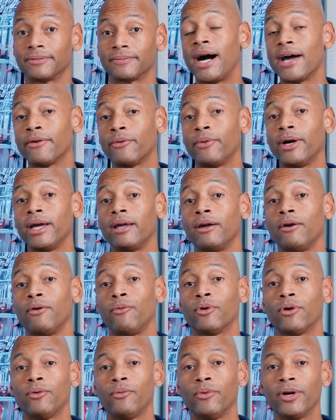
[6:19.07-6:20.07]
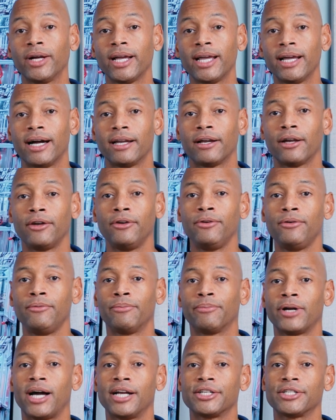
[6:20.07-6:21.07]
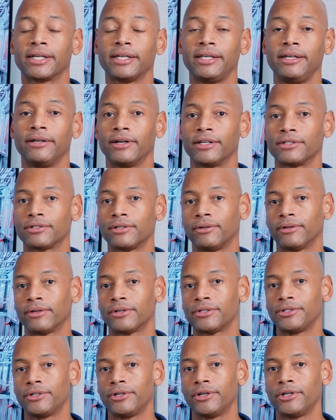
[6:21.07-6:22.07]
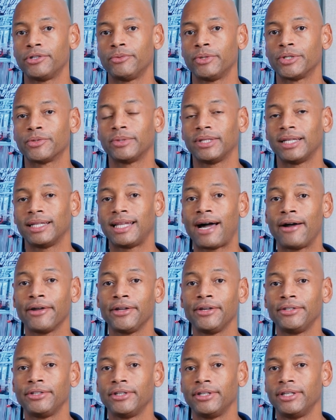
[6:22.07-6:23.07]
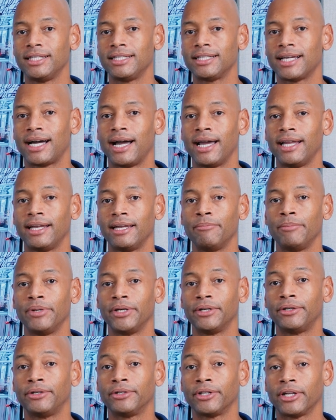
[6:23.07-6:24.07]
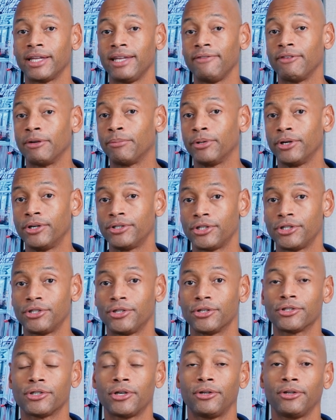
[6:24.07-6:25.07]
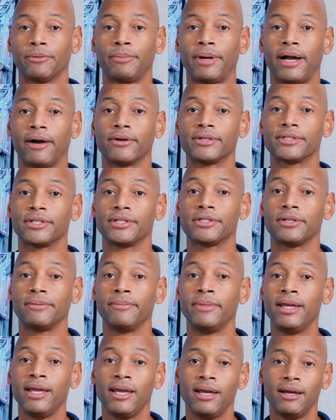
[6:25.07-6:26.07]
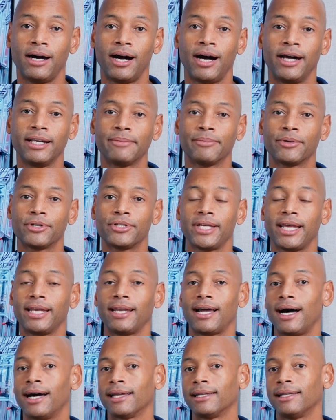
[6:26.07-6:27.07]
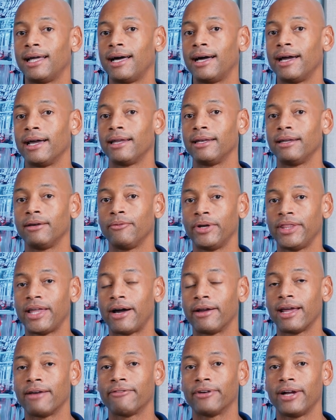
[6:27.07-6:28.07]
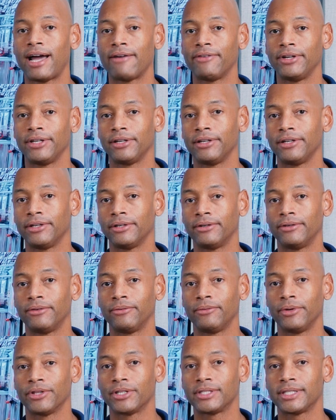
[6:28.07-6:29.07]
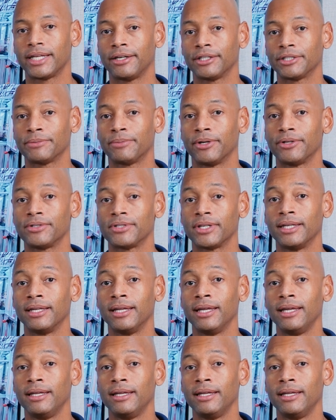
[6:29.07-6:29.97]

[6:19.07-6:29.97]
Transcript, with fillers: By the way, we're working on a new project here at Solar Surge, which will allow you to design and build and even purchase your solar power system one hundred percent online without ever having to deal with a salesperson.